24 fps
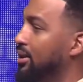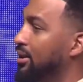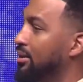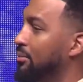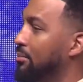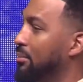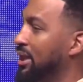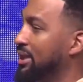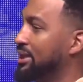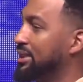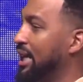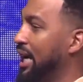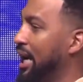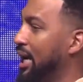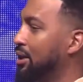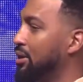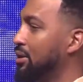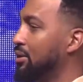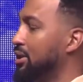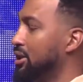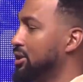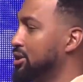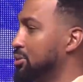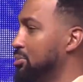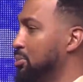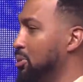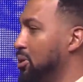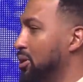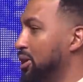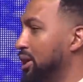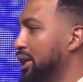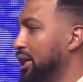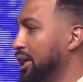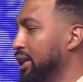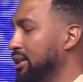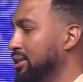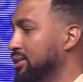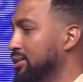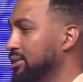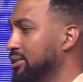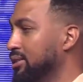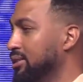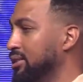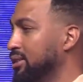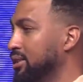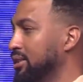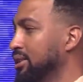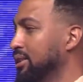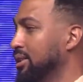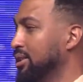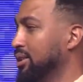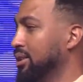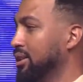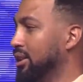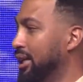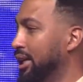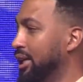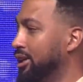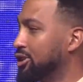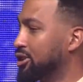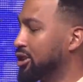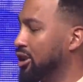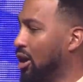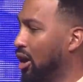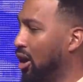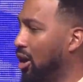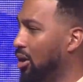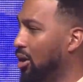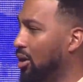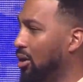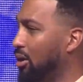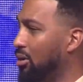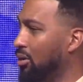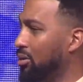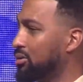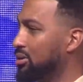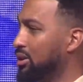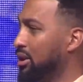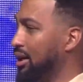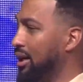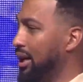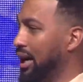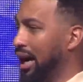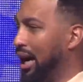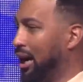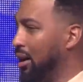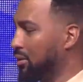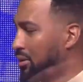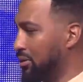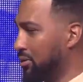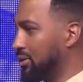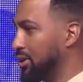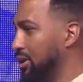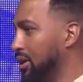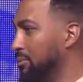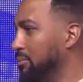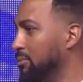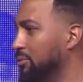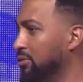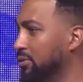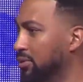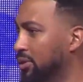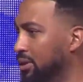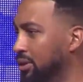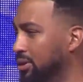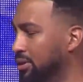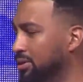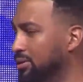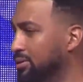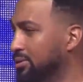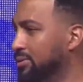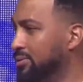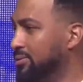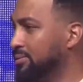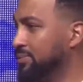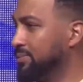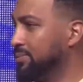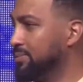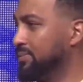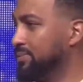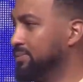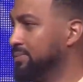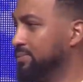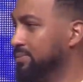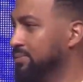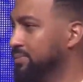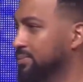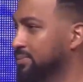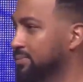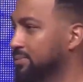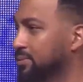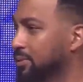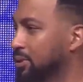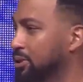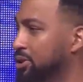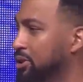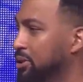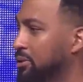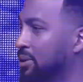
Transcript: My title this morning is called Out of Comfort. I want you to